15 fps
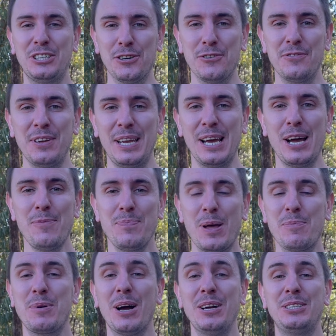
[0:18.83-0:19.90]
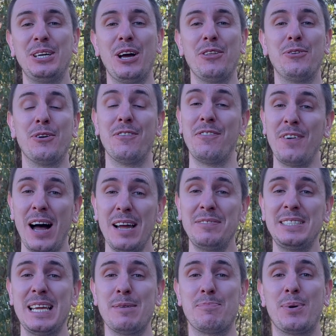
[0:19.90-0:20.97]
short video, I'm going to go through a
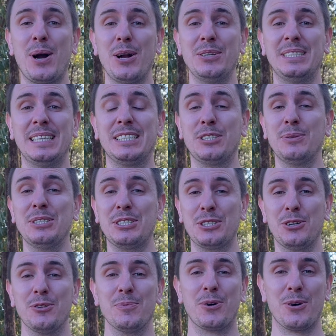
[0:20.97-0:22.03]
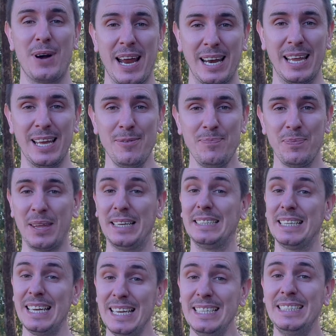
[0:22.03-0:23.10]
five-step process to install them correctly, it's
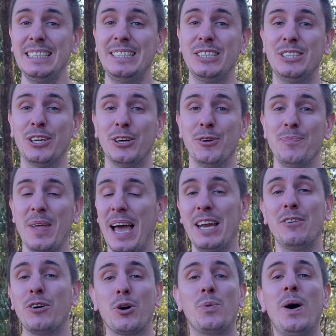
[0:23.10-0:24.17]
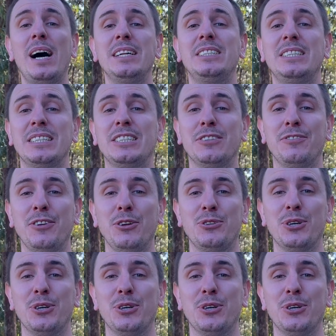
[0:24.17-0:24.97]
easy to do and it requires just a few